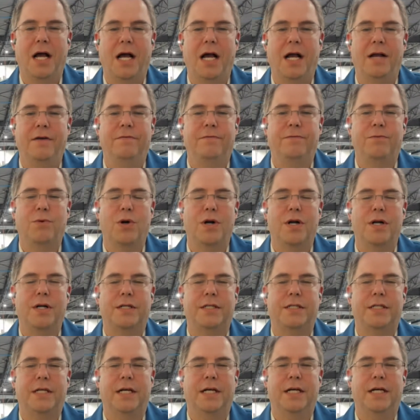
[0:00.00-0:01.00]
I've
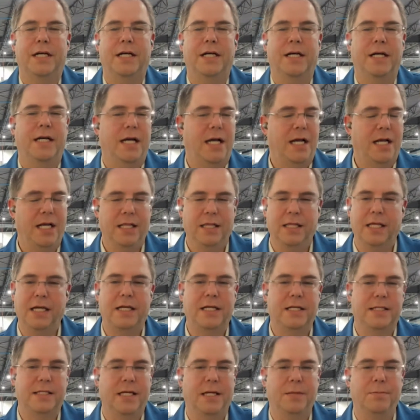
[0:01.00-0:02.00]
worked,
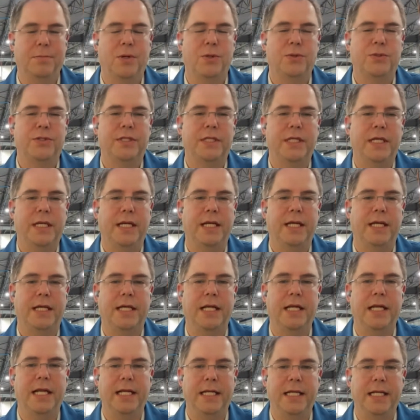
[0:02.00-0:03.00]
like I said, mostly
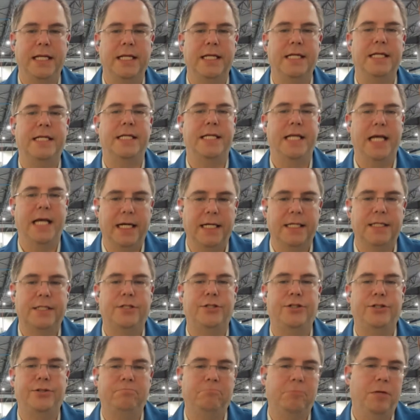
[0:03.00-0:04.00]
Canadian tech
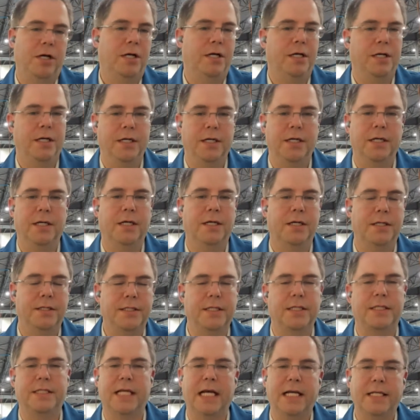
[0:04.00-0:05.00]

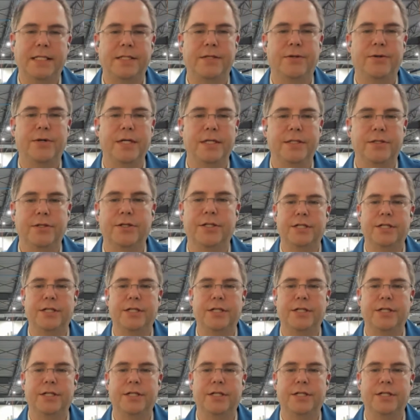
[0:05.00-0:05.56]
success stories